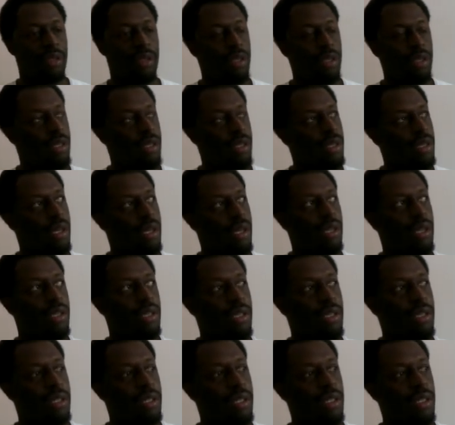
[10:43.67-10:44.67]
yeah.
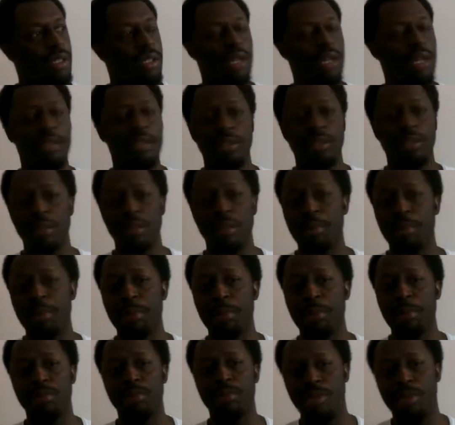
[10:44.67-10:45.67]
Now, some people
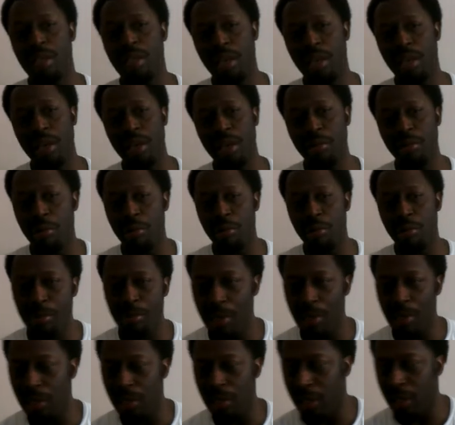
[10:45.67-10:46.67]
will say, hey, well, what
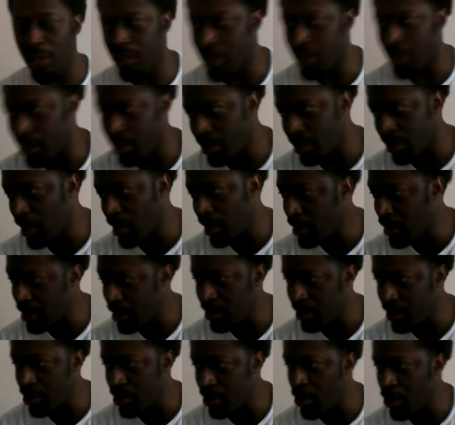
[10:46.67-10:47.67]
about LinkedIn?
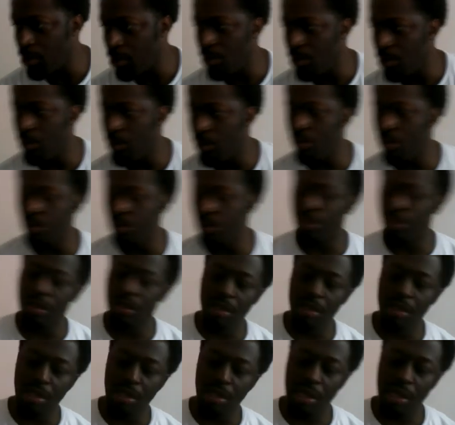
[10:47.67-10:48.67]
LinkedIn's cool.
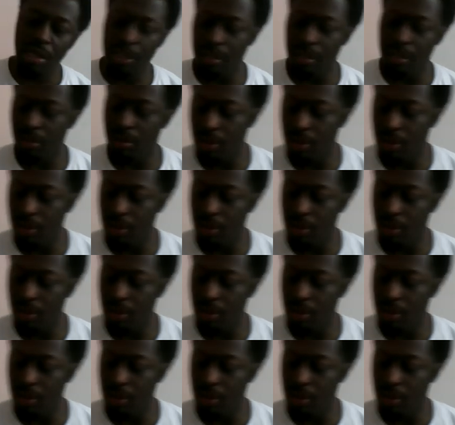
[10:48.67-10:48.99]
I can get on